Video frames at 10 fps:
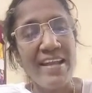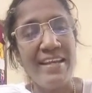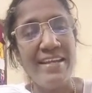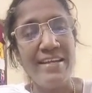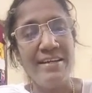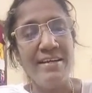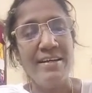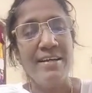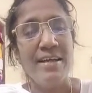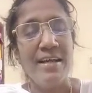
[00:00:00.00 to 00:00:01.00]
and
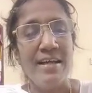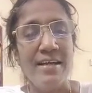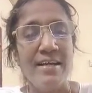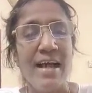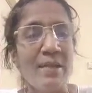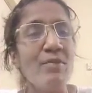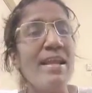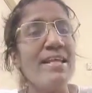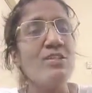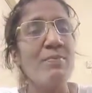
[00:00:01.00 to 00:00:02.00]
I would
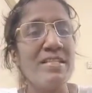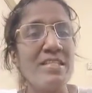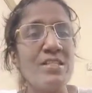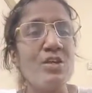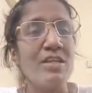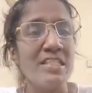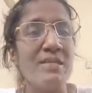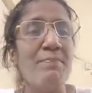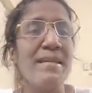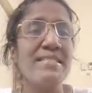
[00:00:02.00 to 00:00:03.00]
like to present on
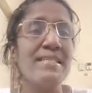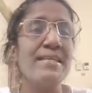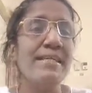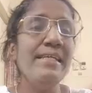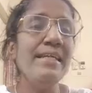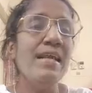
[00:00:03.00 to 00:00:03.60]
team-based learning.